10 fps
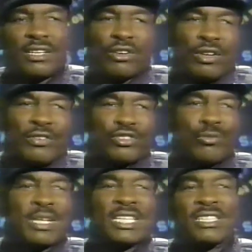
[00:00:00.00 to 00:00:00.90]
You know, there were
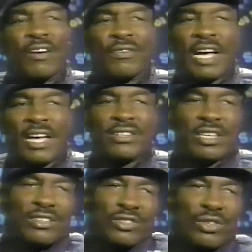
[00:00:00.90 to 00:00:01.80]
so many tough
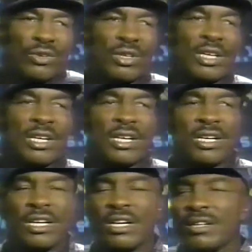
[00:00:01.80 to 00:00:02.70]
guys in, so
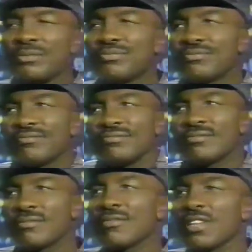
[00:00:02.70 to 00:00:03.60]
um,
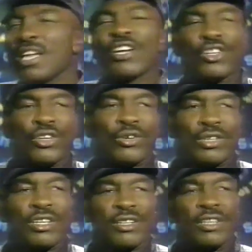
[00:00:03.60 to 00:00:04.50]
they're good, though.
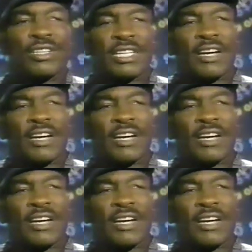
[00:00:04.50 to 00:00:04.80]
Good, good